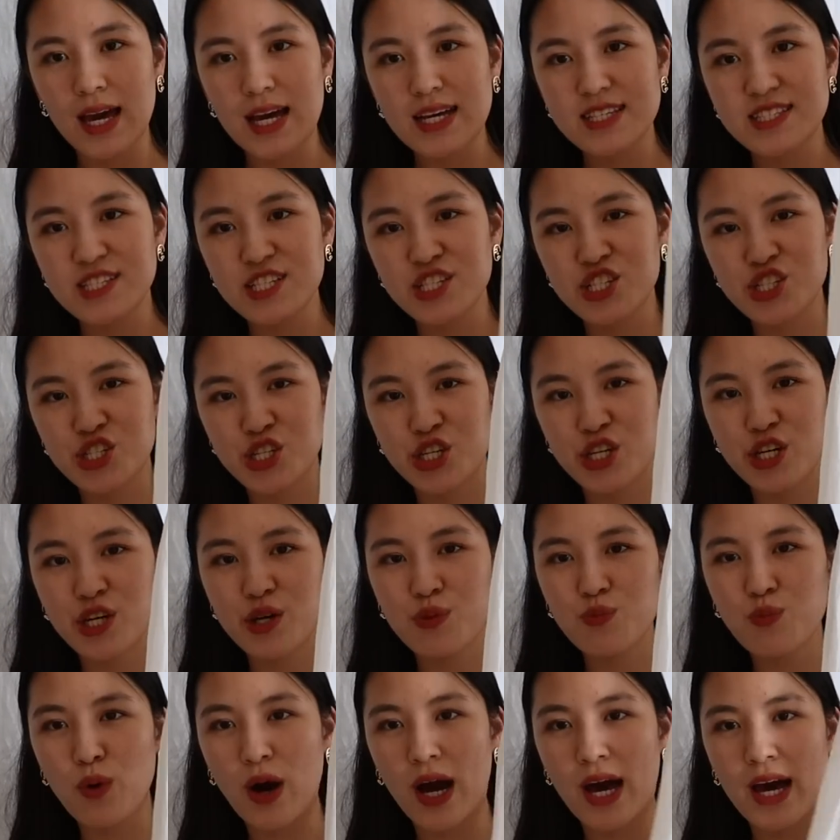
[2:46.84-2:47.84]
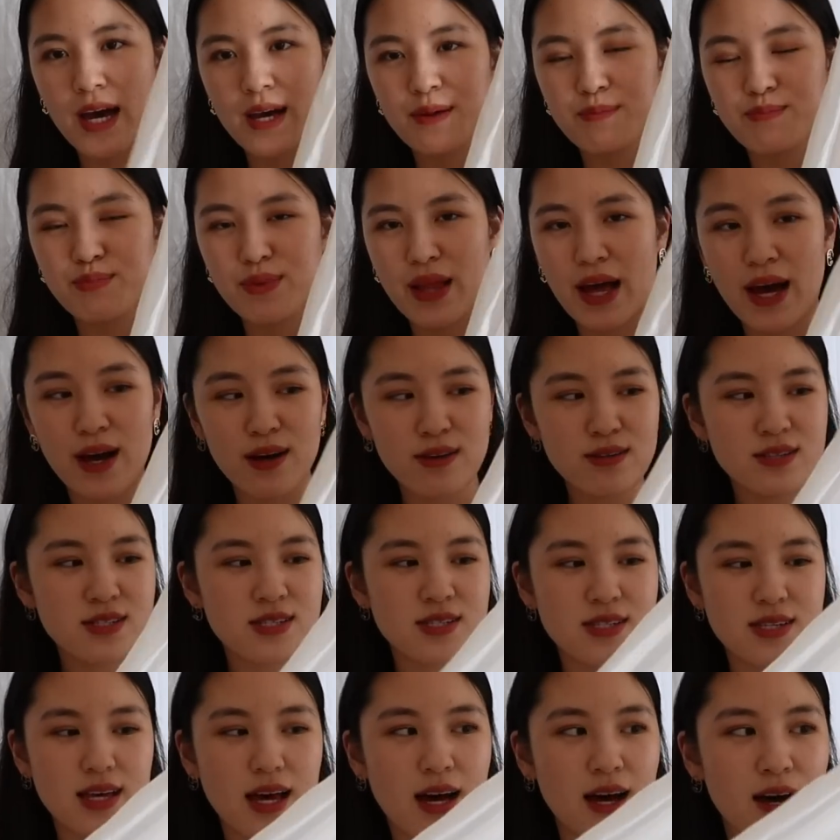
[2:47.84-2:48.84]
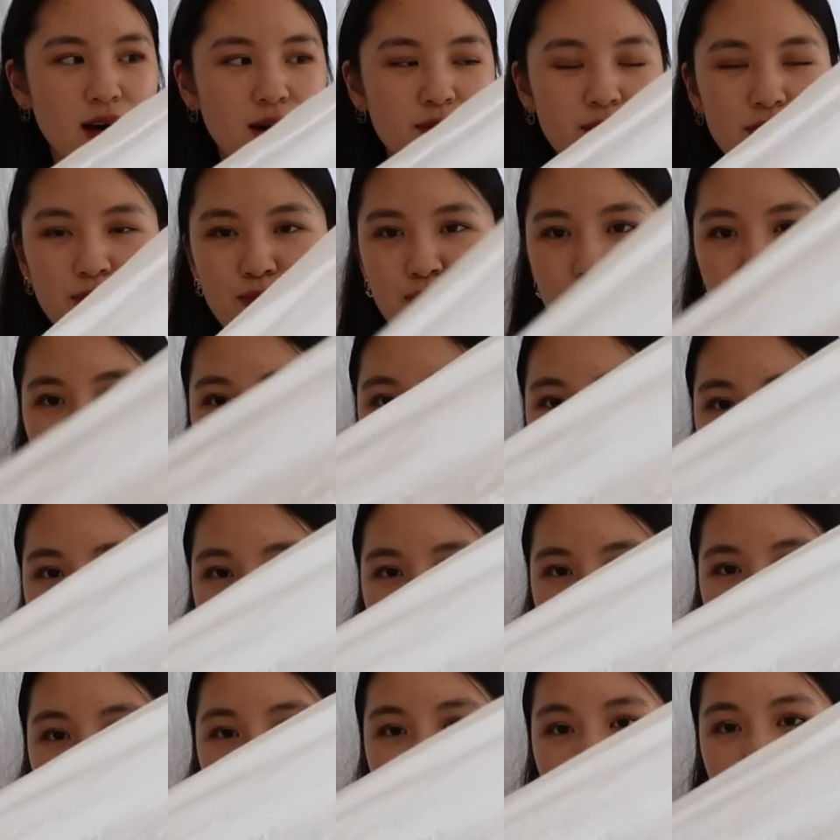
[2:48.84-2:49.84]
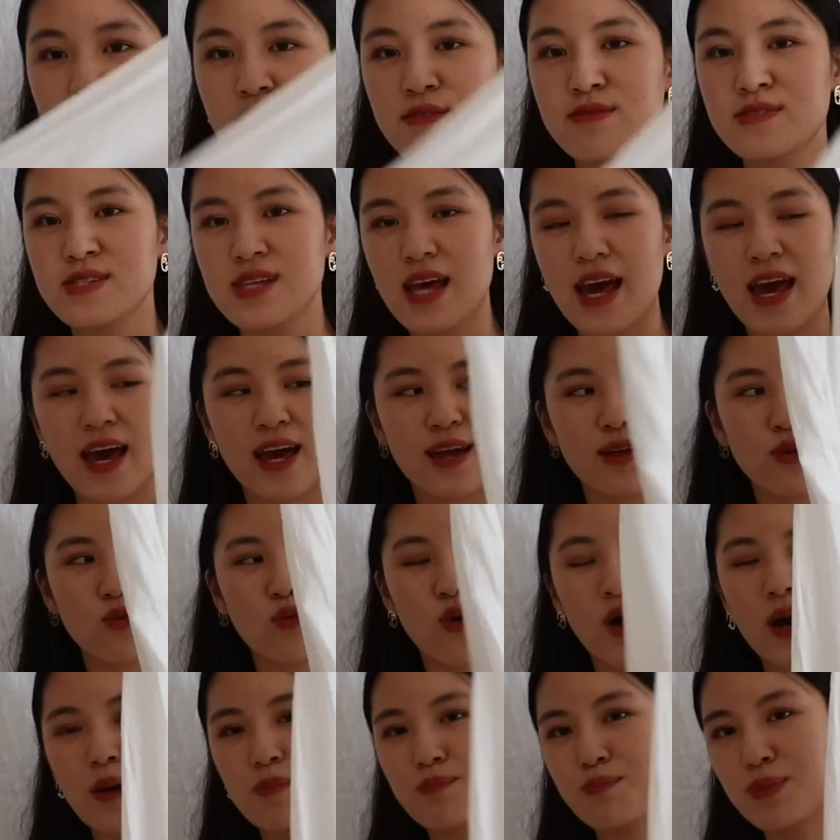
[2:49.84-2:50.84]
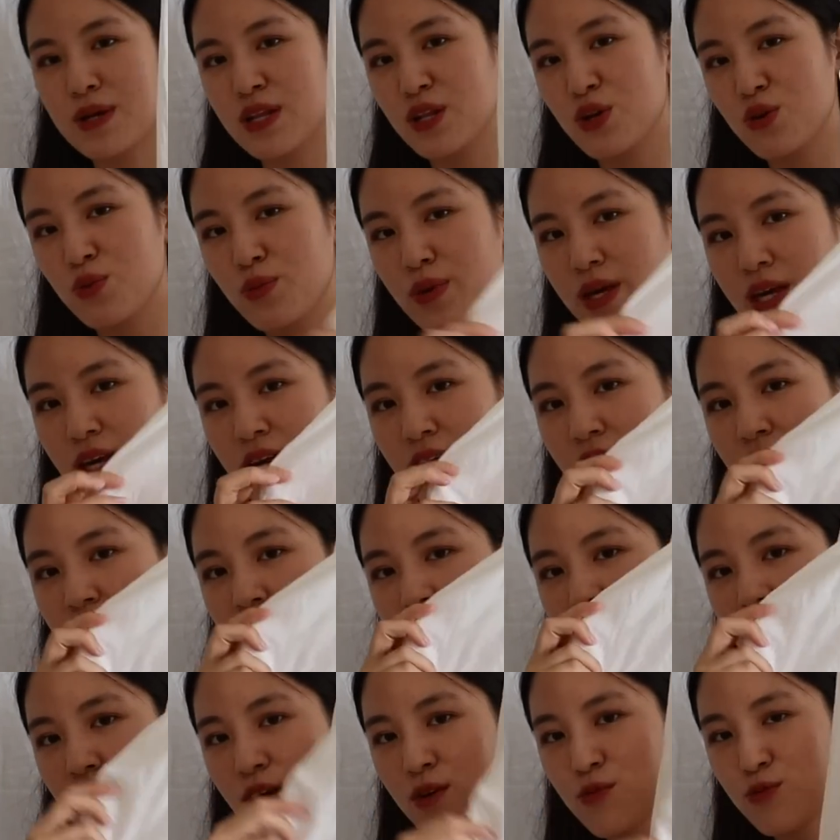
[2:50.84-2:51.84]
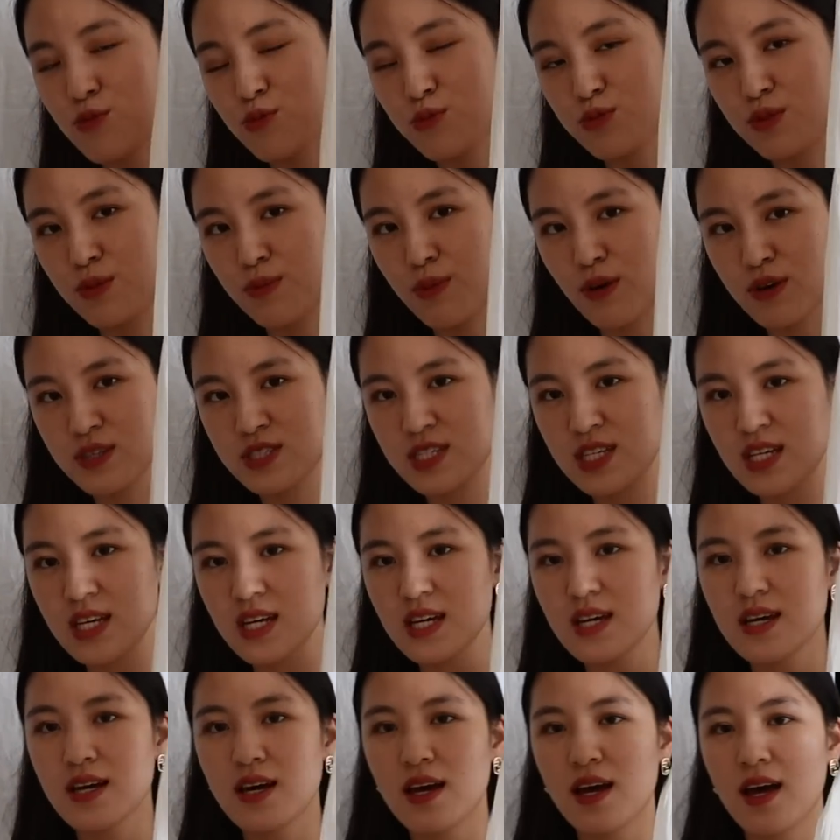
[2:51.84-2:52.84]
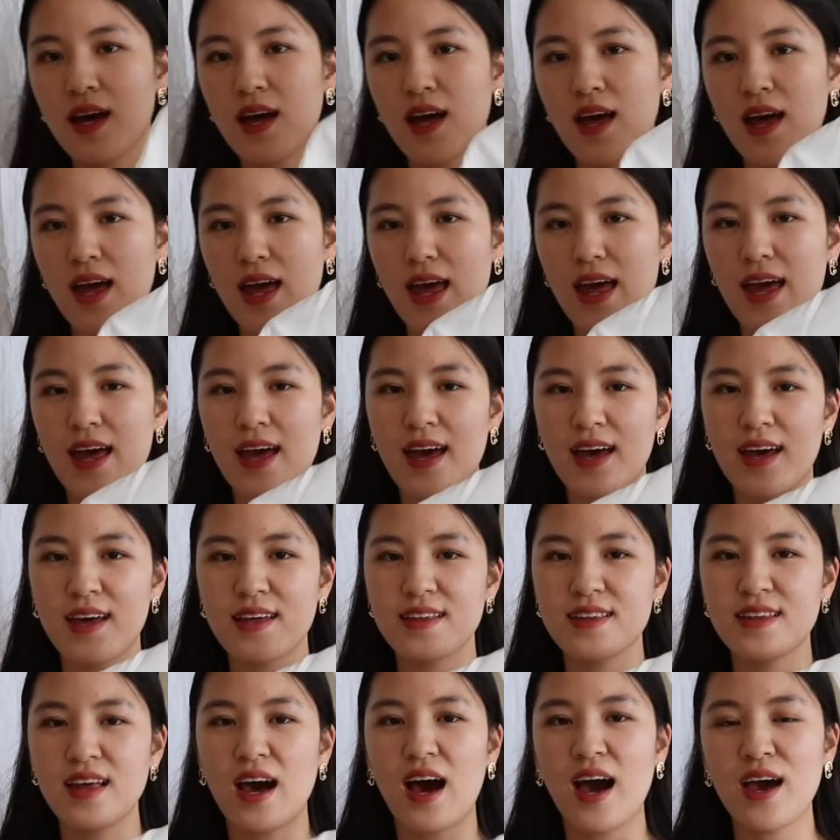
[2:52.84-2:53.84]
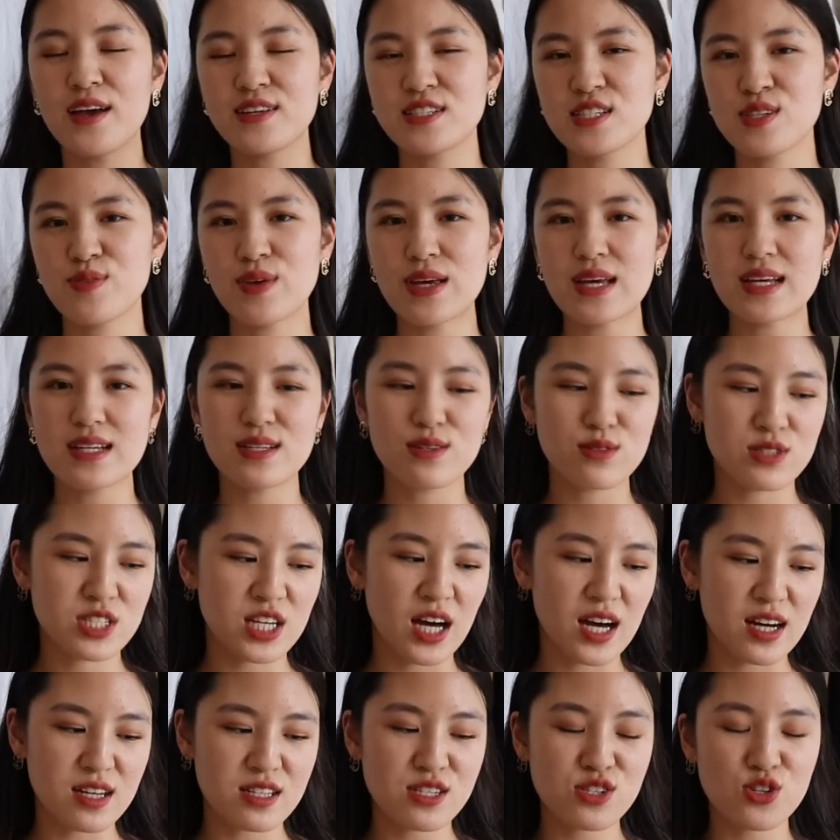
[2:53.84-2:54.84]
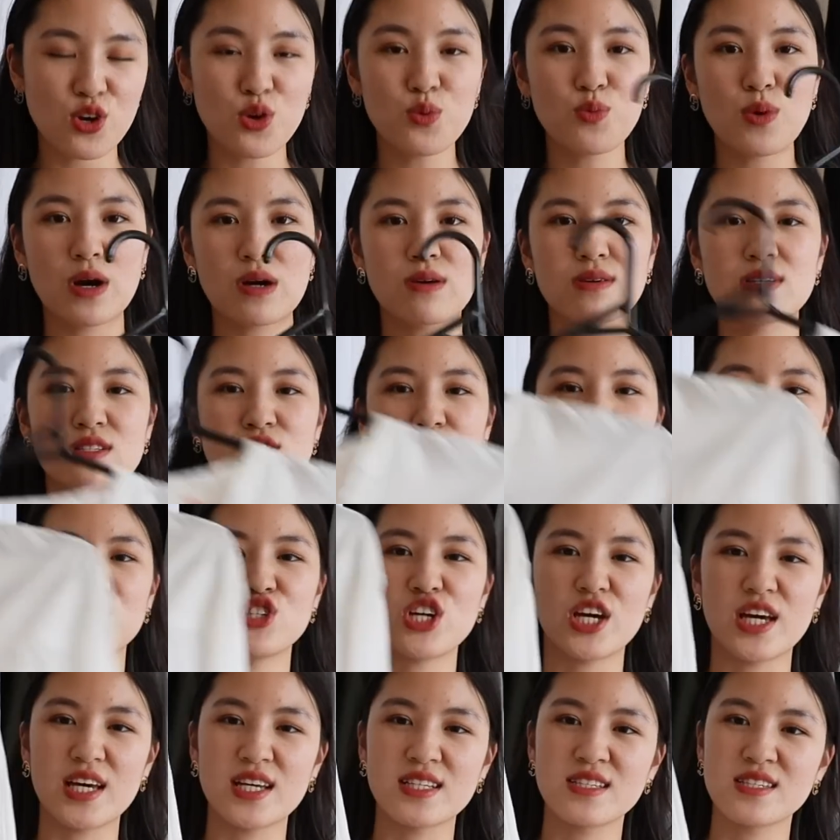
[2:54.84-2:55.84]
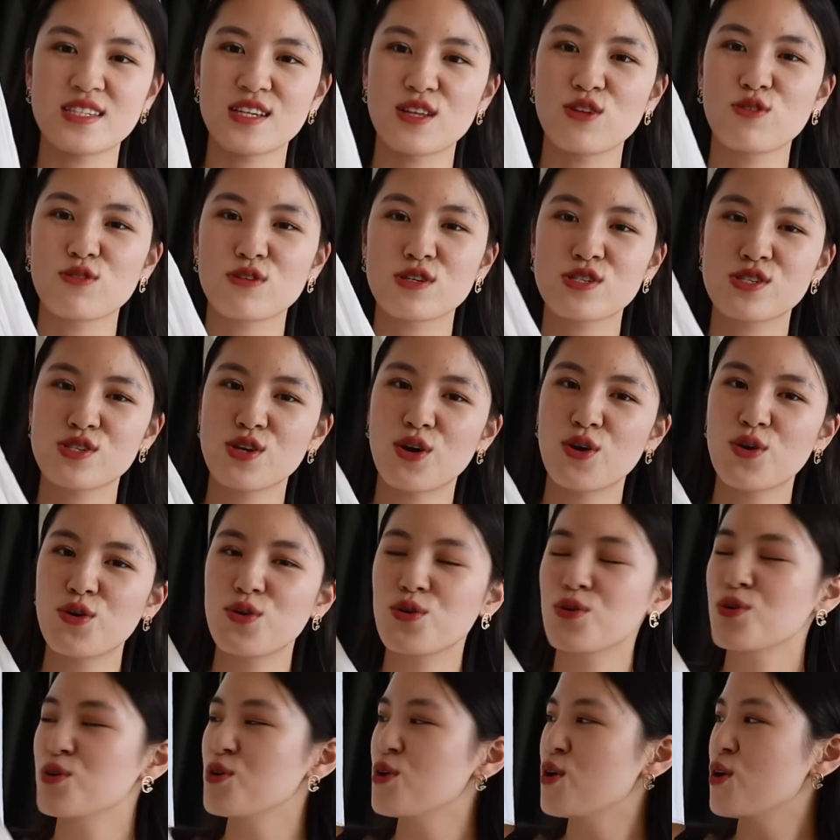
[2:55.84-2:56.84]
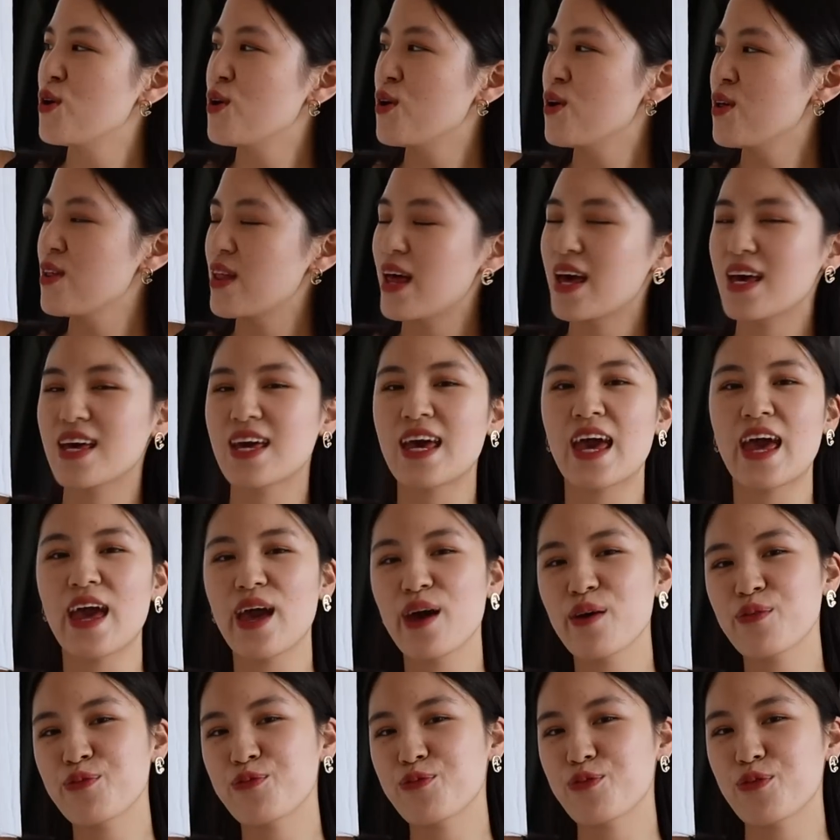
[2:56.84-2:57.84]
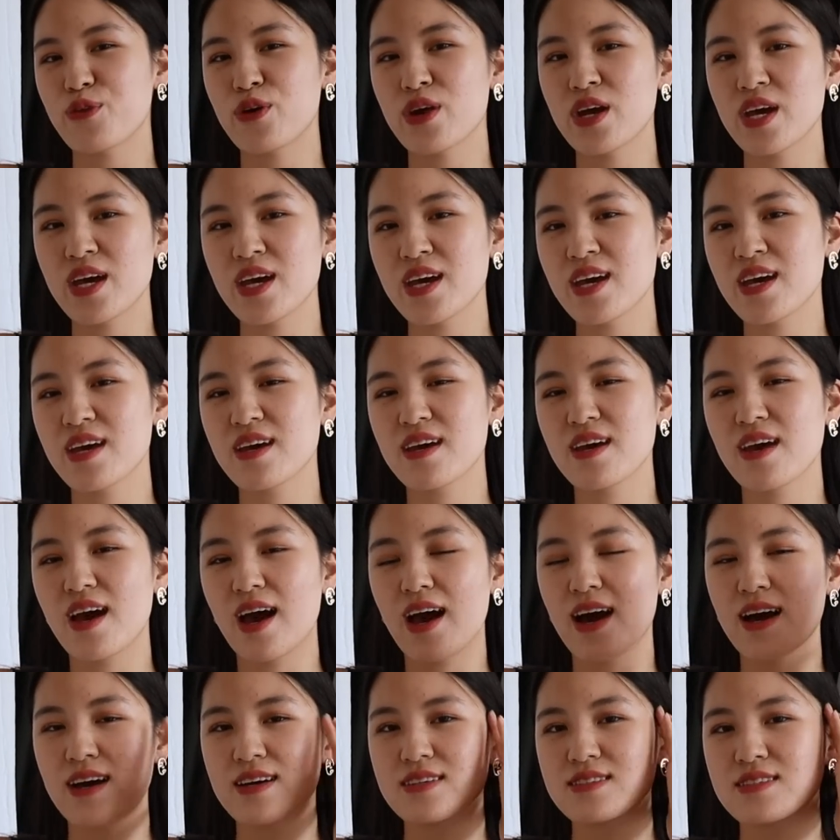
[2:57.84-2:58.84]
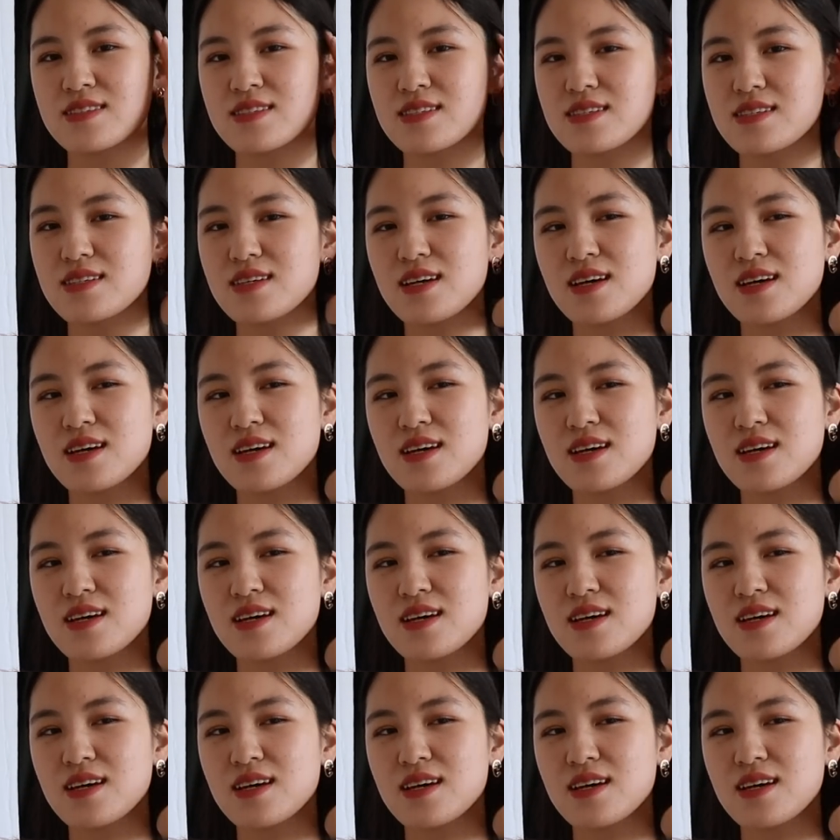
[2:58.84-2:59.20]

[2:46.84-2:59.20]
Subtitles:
It's a sheer white blouse, balloon sleeves, and quite billowy through the body. And I just think it tucks so well into jeans. It looks so like carefree, and